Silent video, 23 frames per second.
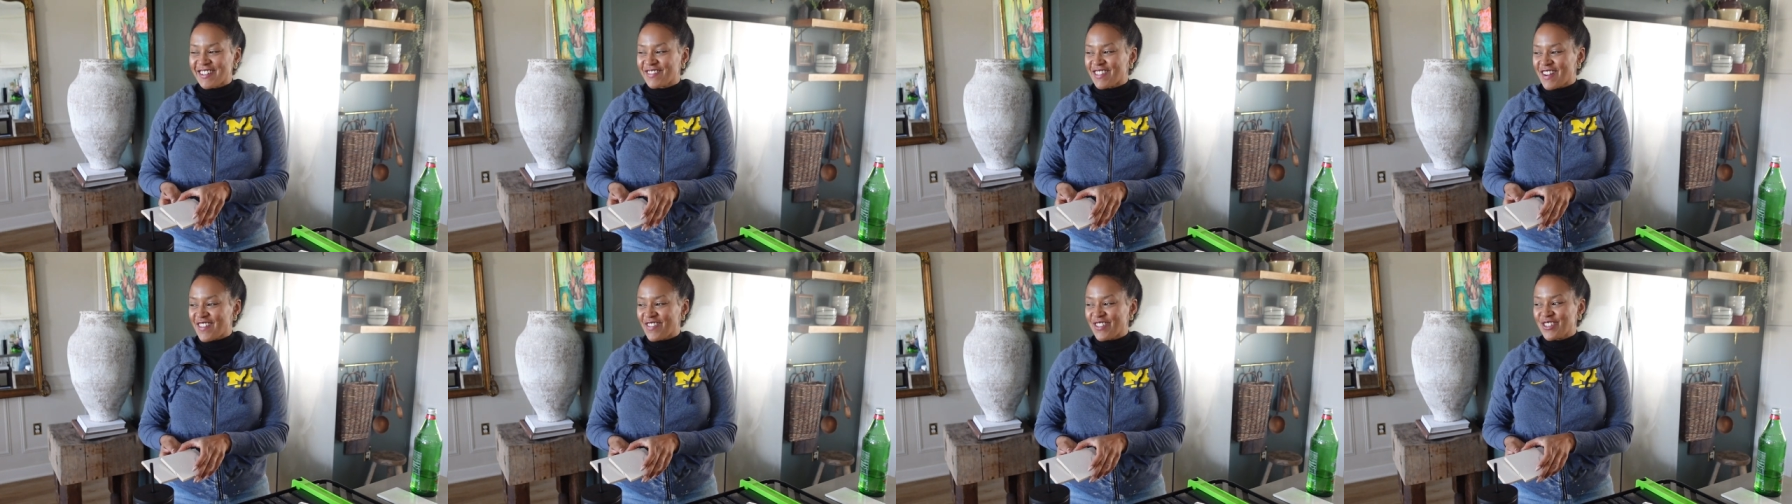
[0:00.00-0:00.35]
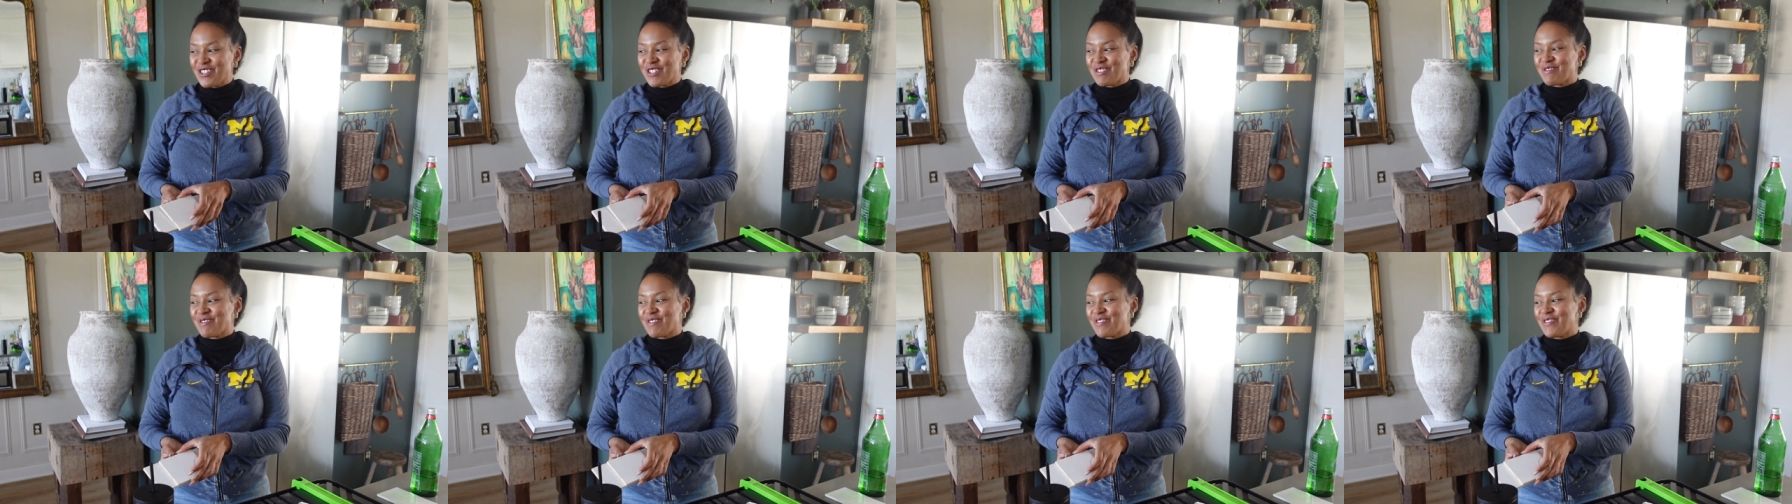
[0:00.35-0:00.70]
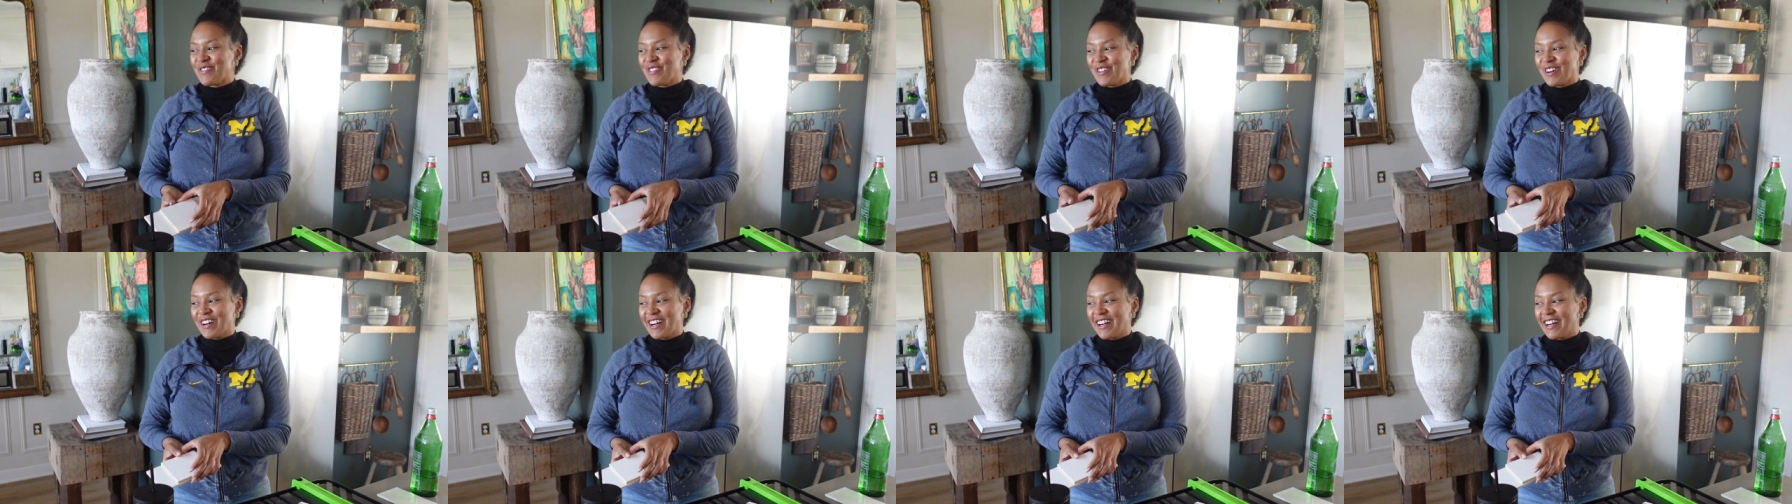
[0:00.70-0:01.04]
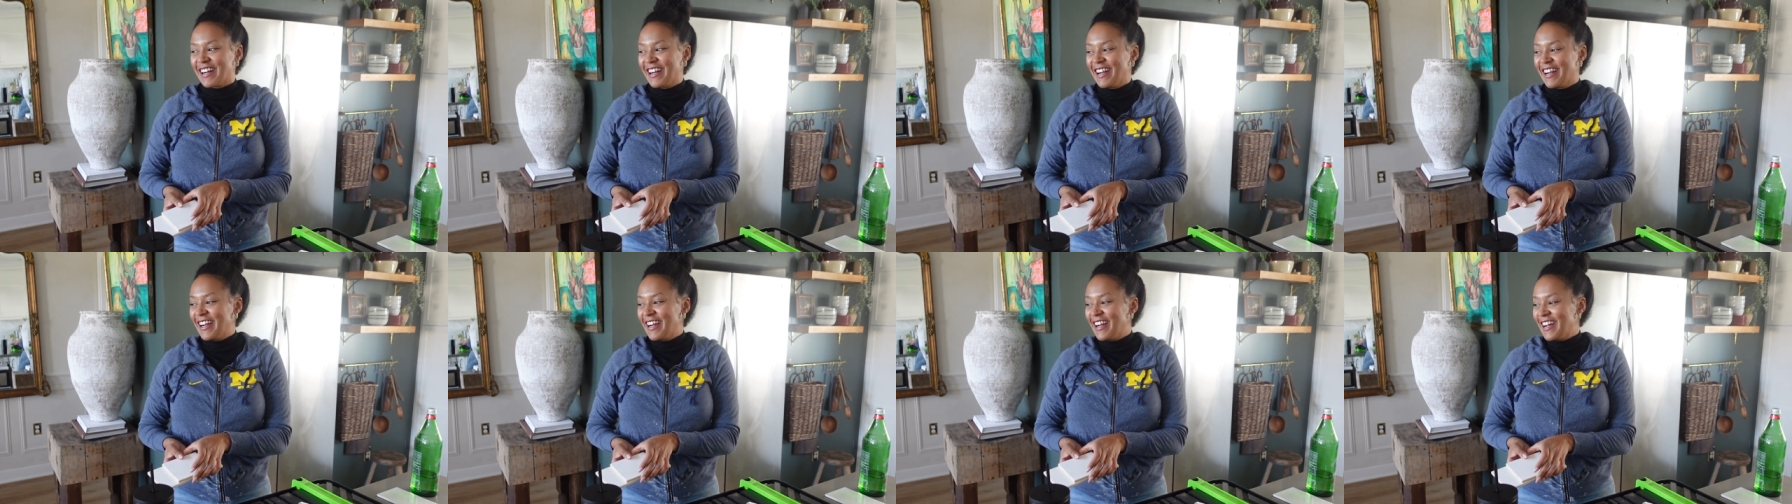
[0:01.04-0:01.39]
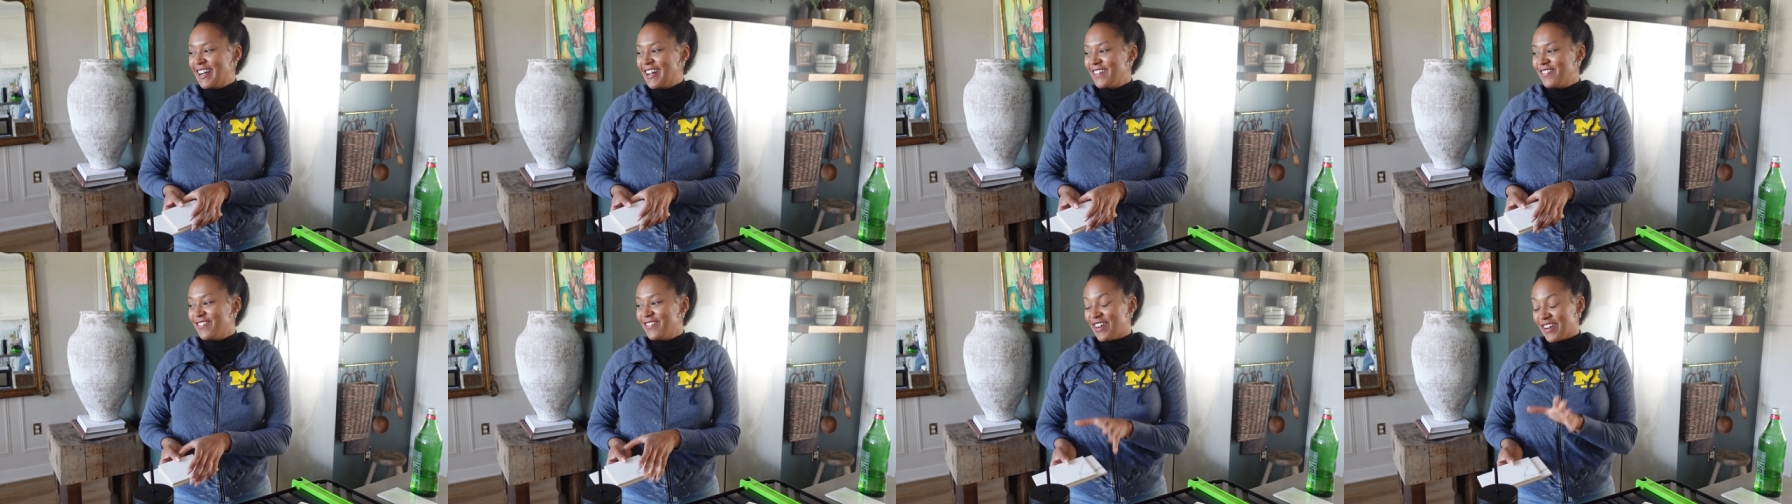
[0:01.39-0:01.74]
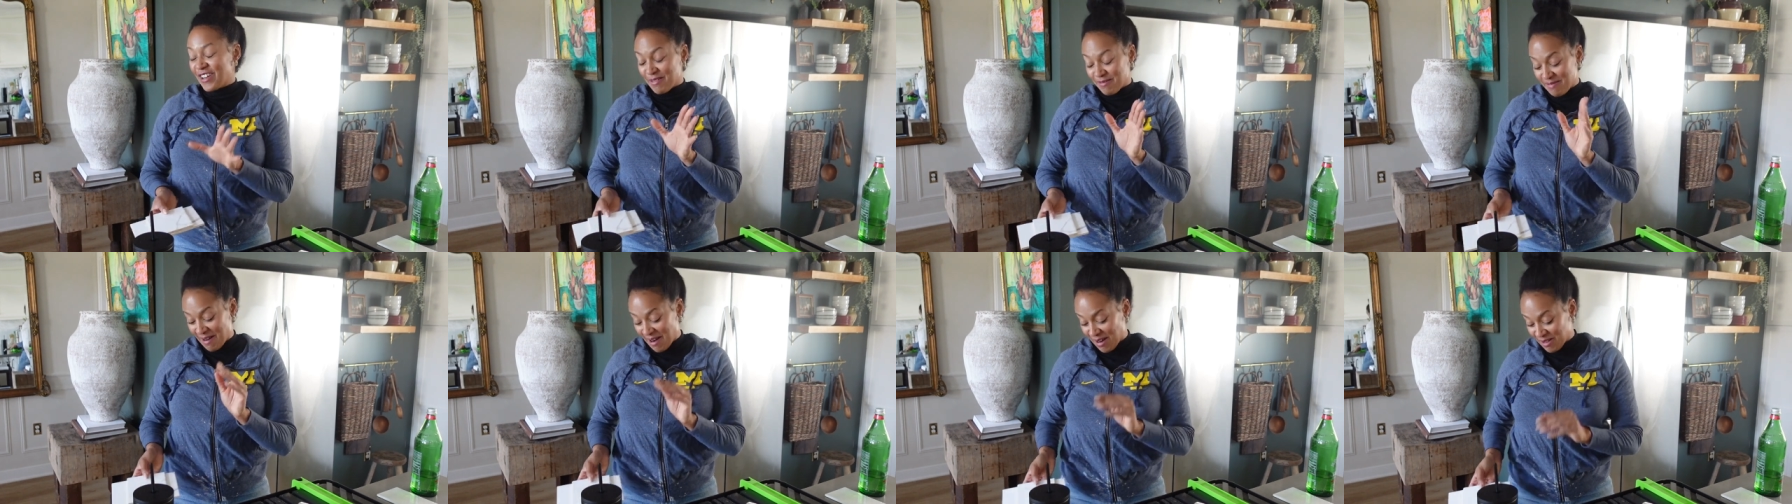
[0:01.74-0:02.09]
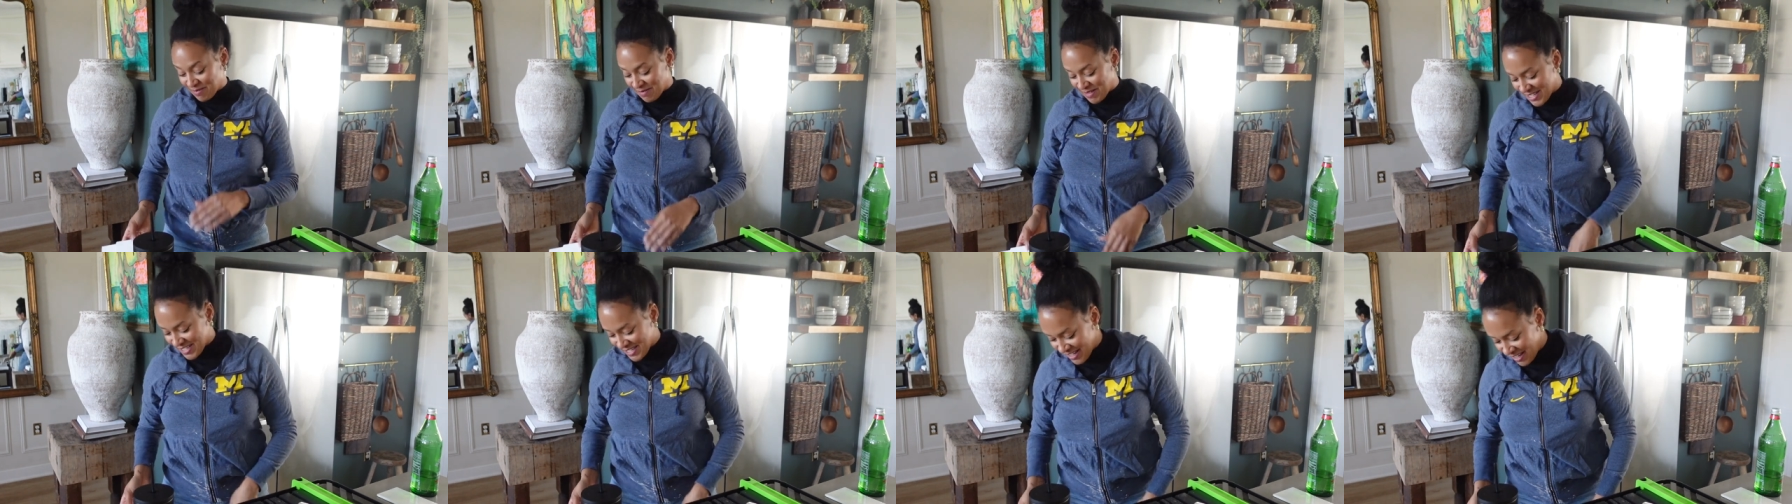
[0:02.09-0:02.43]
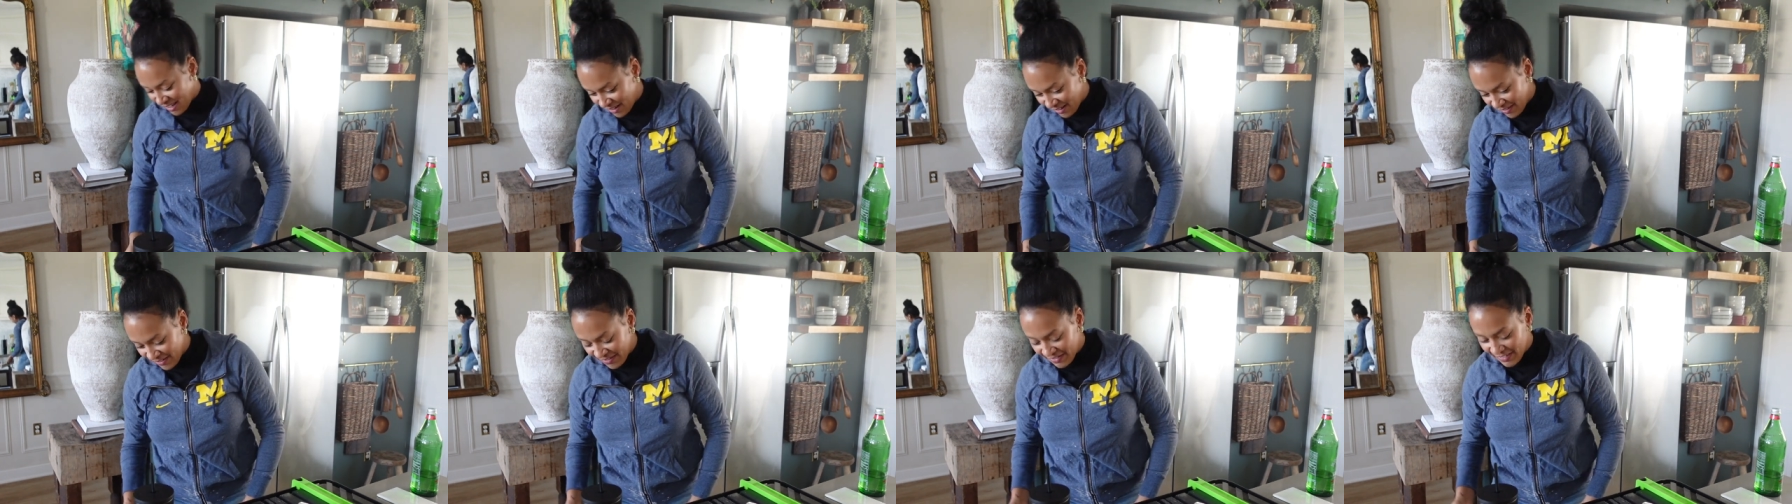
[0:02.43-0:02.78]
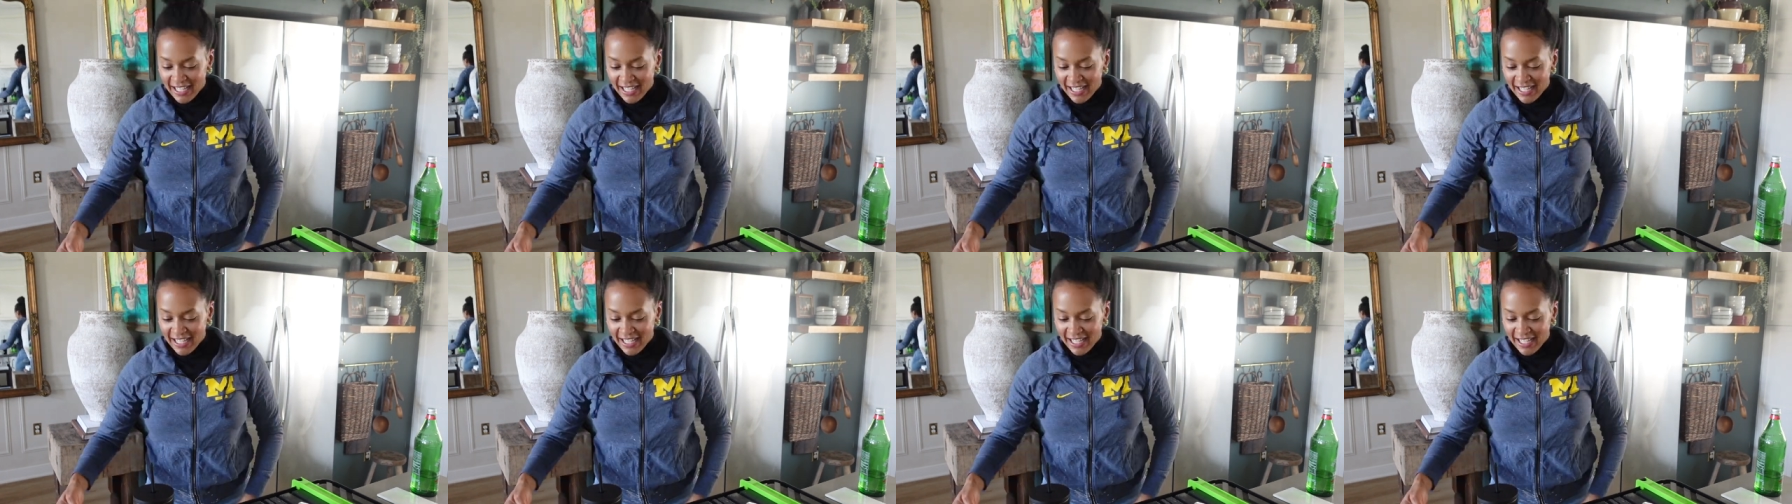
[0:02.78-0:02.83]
I've never used before very proud of myself.